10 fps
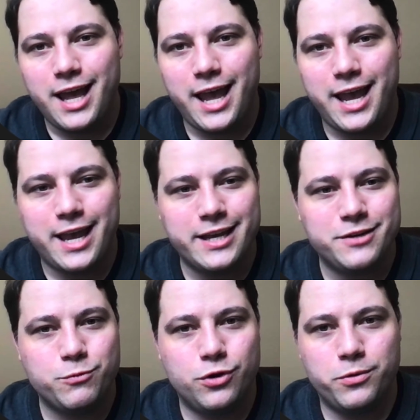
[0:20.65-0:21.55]

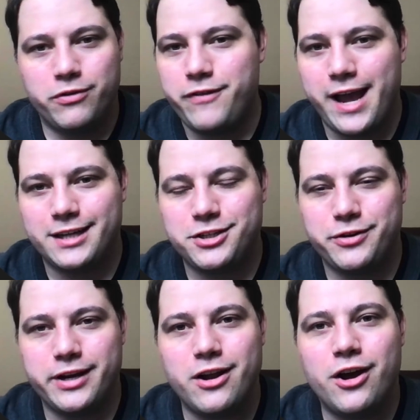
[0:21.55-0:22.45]
and we'll refactor
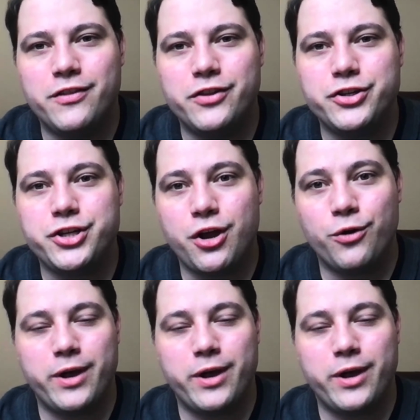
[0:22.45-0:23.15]
it on the show.